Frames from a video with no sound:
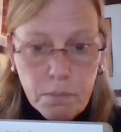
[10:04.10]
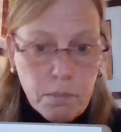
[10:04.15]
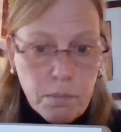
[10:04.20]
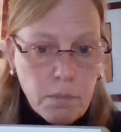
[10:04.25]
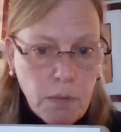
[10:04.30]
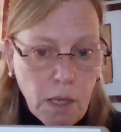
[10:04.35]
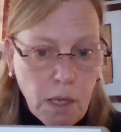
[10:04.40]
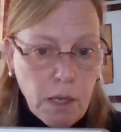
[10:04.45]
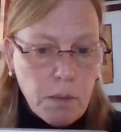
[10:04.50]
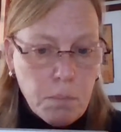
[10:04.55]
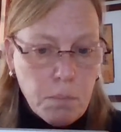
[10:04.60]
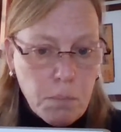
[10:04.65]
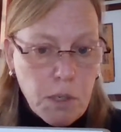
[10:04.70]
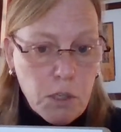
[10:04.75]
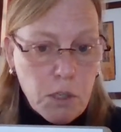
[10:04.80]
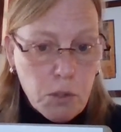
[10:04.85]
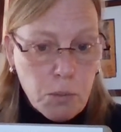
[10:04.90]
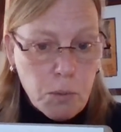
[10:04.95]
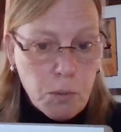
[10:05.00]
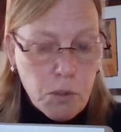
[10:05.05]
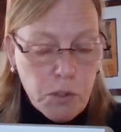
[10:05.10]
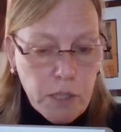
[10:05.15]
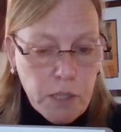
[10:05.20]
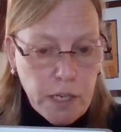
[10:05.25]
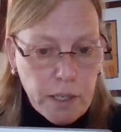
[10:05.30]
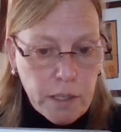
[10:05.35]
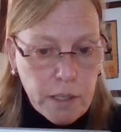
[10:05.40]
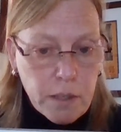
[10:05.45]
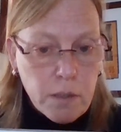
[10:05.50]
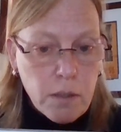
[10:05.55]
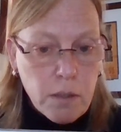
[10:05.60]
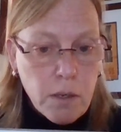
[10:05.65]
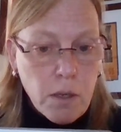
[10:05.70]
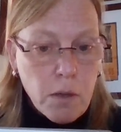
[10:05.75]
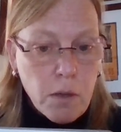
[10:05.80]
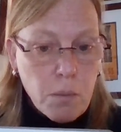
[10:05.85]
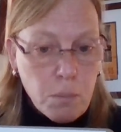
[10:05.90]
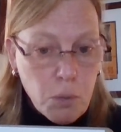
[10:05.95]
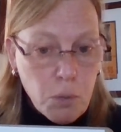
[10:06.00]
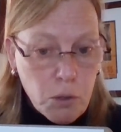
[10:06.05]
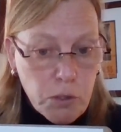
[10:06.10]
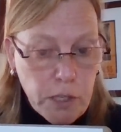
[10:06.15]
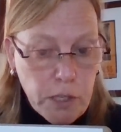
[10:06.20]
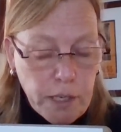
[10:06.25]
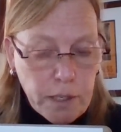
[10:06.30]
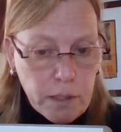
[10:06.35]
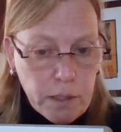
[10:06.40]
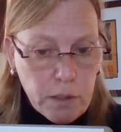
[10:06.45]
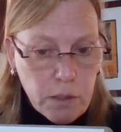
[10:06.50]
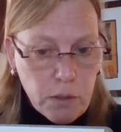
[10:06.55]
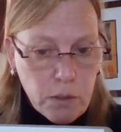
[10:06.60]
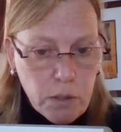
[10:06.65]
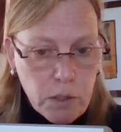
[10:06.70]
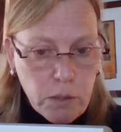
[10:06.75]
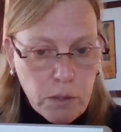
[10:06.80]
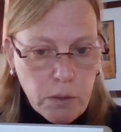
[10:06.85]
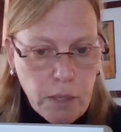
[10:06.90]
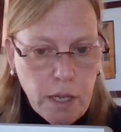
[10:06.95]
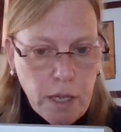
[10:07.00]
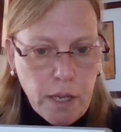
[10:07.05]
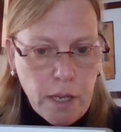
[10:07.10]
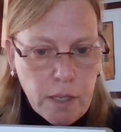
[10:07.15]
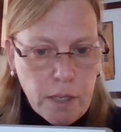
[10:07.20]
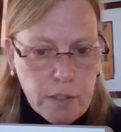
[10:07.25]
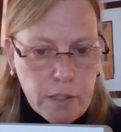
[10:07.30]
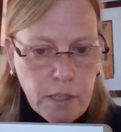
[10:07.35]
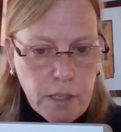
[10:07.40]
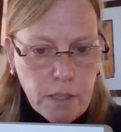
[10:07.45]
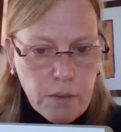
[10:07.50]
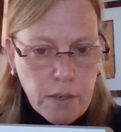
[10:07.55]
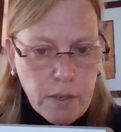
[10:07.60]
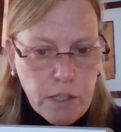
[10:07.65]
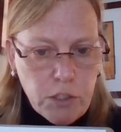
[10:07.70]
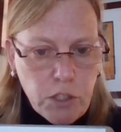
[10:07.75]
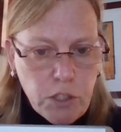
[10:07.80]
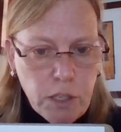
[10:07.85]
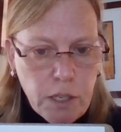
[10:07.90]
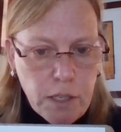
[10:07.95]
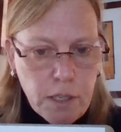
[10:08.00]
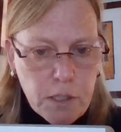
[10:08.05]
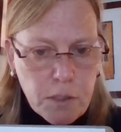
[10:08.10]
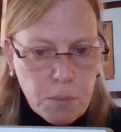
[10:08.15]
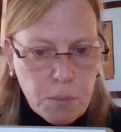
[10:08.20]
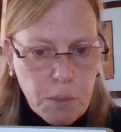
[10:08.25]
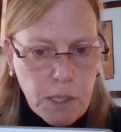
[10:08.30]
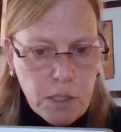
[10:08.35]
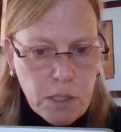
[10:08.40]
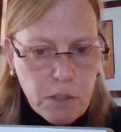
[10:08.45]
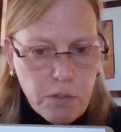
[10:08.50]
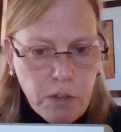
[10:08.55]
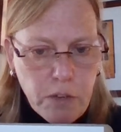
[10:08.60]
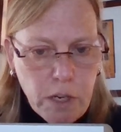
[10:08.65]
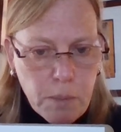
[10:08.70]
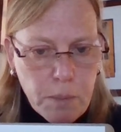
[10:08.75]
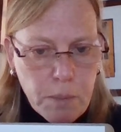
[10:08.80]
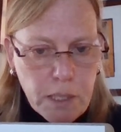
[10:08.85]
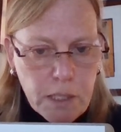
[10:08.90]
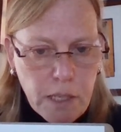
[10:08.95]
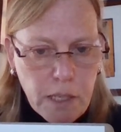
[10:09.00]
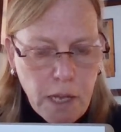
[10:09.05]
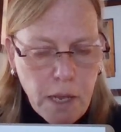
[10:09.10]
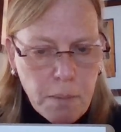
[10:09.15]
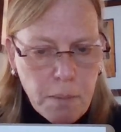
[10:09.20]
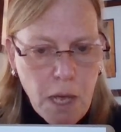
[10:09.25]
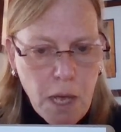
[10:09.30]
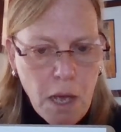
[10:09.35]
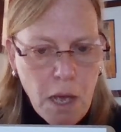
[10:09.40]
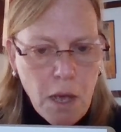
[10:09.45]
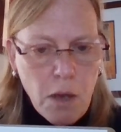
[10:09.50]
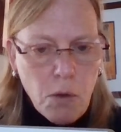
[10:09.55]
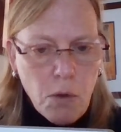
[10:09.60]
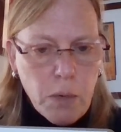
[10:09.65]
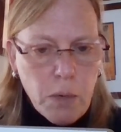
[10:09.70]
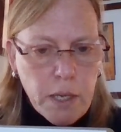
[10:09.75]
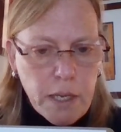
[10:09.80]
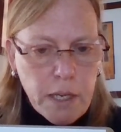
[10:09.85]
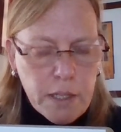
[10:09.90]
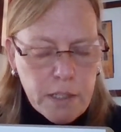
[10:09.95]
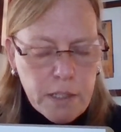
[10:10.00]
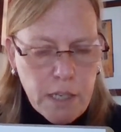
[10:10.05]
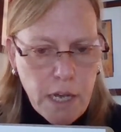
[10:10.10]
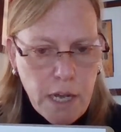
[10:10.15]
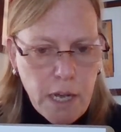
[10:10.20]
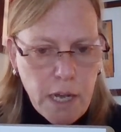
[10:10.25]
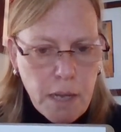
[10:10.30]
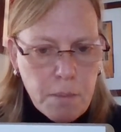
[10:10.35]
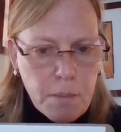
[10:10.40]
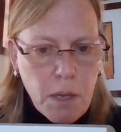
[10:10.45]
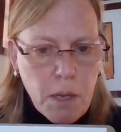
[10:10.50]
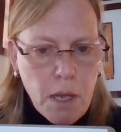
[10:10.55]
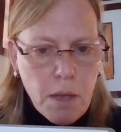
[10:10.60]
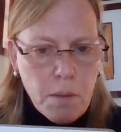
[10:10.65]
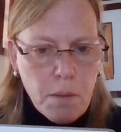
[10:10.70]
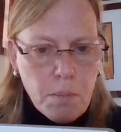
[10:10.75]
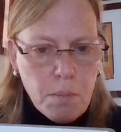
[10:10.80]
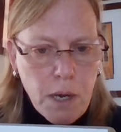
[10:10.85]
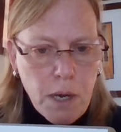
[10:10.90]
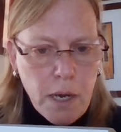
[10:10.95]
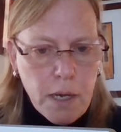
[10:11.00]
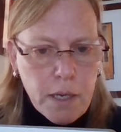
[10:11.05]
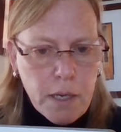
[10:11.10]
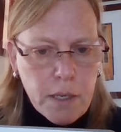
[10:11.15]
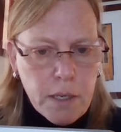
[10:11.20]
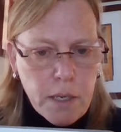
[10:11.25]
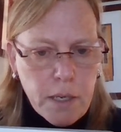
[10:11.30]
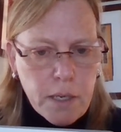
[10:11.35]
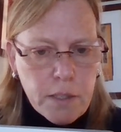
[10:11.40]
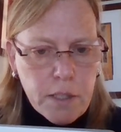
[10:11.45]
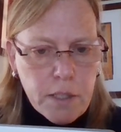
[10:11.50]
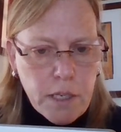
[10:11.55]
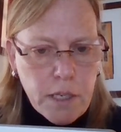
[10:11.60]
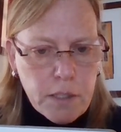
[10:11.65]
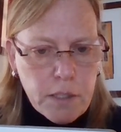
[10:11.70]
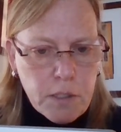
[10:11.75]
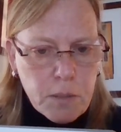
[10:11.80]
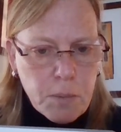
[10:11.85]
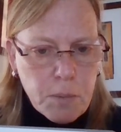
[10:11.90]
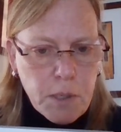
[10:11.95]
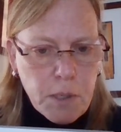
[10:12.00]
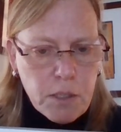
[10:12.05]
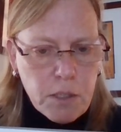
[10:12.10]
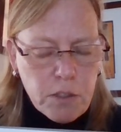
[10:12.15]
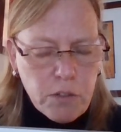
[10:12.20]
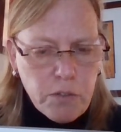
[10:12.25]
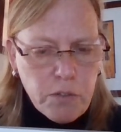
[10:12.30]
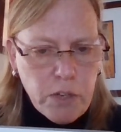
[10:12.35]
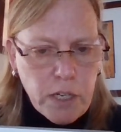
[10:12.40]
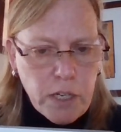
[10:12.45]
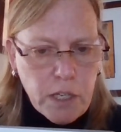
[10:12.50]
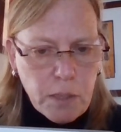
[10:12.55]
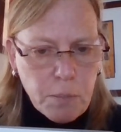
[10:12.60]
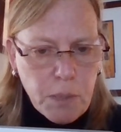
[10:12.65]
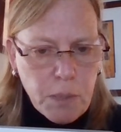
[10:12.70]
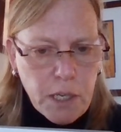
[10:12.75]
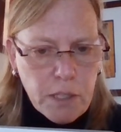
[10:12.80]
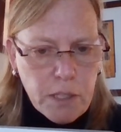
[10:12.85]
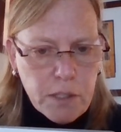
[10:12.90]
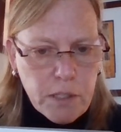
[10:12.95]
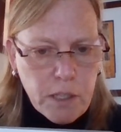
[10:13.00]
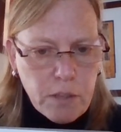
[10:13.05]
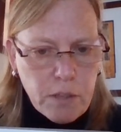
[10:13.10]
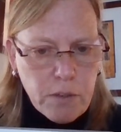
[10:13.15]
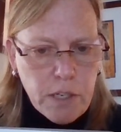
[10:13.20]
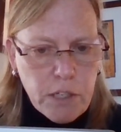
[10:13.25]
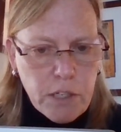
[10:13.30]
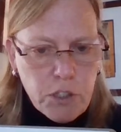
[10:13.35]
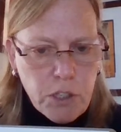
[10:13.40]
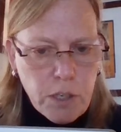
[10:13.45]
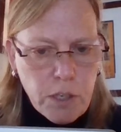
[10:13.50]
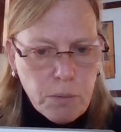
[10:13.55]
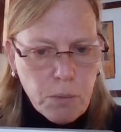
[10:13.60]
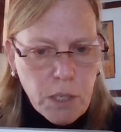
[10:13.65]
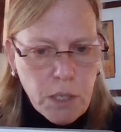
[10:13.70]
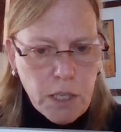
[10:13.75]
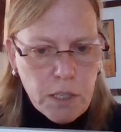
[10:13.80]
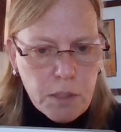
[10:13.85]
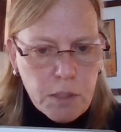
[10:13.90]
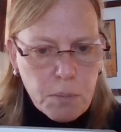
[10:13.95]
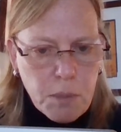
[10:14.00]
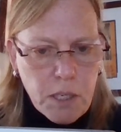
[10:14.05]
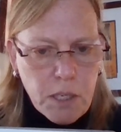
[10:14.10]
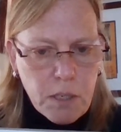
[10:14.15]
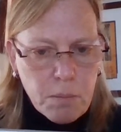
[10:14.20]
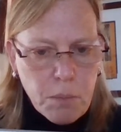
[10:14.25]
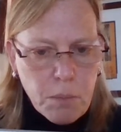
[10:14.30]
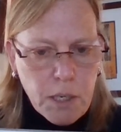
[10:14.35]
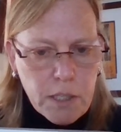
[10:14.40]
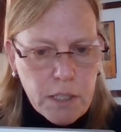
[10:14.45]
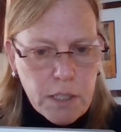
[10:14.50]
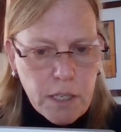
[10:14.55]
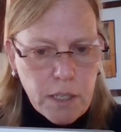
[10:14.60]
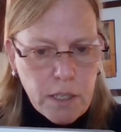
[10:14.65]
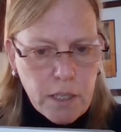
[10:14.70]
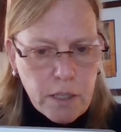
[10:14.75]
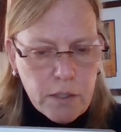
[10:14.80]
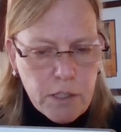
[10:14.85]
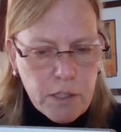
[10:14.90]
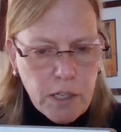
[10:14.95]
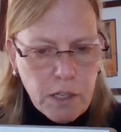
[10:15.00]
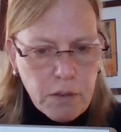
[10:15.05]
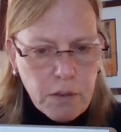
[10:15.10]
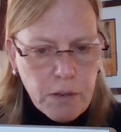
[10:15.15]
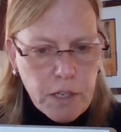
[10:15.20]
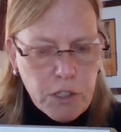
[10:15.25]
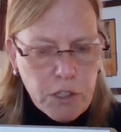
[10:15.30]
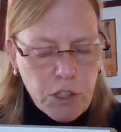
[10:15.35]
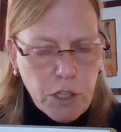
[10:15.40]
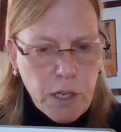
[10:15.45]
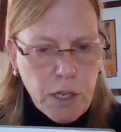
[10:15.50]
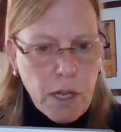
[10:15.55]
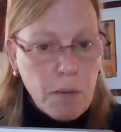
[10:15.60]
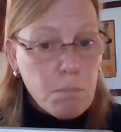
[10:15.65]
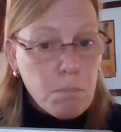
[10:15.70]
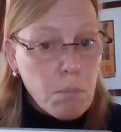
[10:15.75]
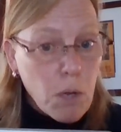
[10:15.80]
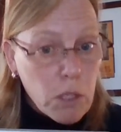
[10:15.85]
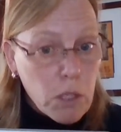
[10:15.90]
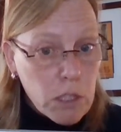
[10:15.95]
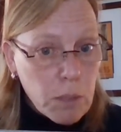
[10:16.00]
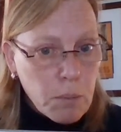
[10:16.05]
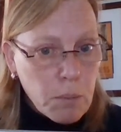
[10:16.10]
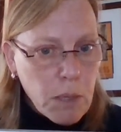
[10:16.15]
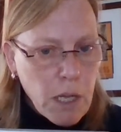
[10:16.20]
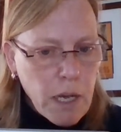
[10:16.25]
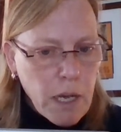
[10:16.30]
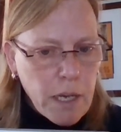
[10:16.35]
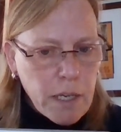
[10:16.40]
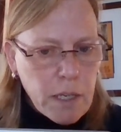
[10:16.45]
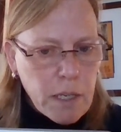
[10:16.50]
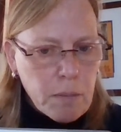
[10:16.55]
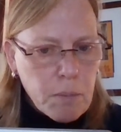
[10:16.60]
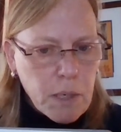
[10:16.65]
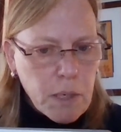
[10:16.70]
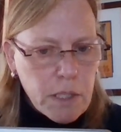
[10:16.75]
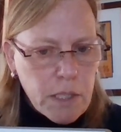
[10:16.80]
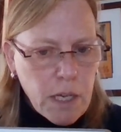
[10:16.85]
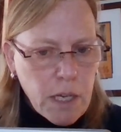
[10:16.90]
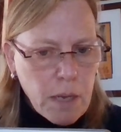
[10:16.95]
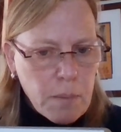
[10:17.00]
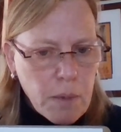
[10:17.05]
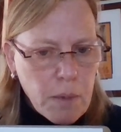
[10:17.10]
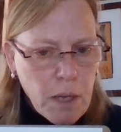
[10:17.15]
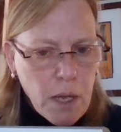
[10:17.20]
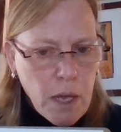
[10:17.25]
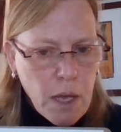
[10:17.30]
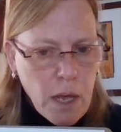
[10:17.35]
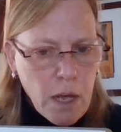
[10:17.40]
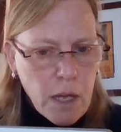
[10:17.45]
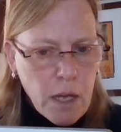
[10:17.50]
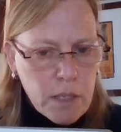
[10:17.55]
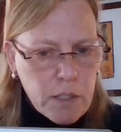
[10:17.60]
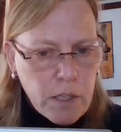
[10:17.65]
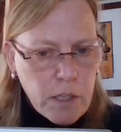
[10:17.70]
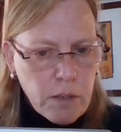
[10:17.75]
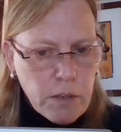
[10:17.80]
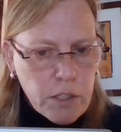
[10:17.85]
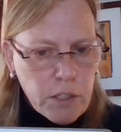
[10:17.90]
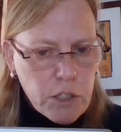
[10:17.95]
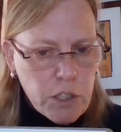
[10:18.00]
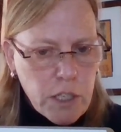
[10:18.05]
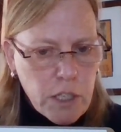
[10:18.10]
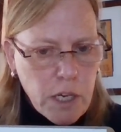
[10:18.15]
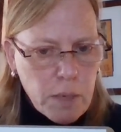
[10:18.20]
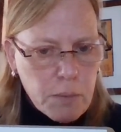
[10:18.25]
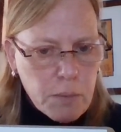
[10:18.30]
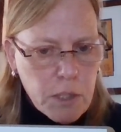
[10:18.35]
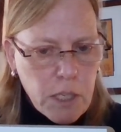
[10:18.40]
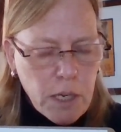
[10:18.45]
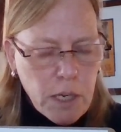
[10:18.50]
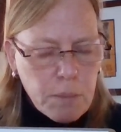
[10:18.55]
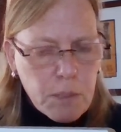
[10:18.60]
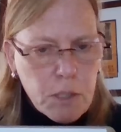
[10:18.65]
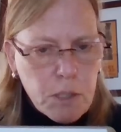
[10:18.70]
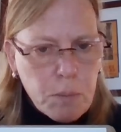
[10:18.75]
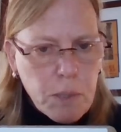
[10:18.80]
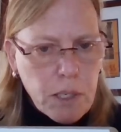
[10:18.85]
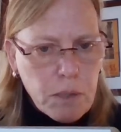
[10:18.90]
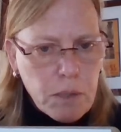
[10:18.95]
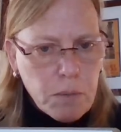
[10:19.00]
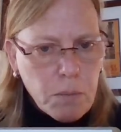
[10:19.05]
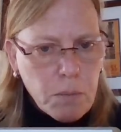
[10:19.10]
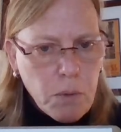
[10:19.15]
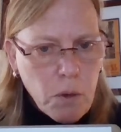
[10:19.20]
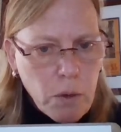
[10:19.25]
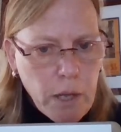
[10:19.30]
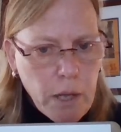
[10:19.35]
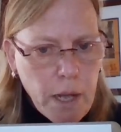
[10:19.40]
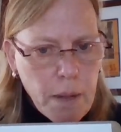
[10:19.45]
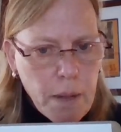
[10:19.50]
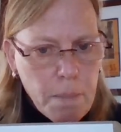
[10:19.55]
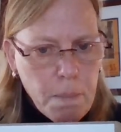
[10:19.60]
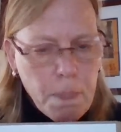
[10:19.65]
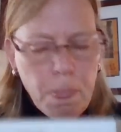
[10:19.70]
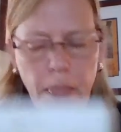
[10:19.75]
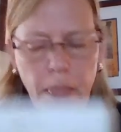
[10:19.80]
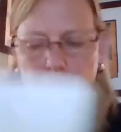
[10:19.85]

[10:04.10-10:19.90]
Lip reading: like meters per second per second. Okay, acceleration is speed divided by time. We can get time by taking speed and dividing it by acceleration, and we can get speed by taking acceleration and multiplying it by time. Acceleration times time is speed. Okay,